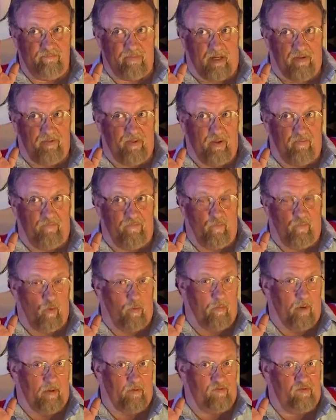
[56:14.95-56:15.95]
I think,
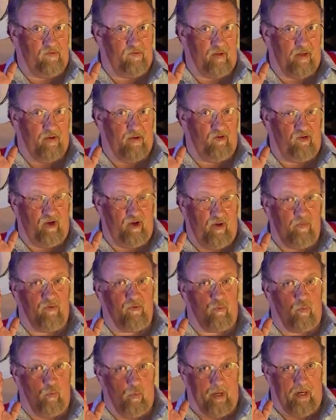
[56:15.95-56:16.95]
four months, and she was
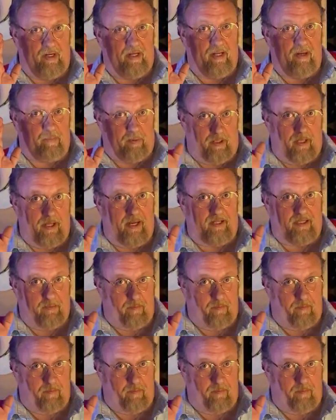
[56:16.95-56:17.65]
really playing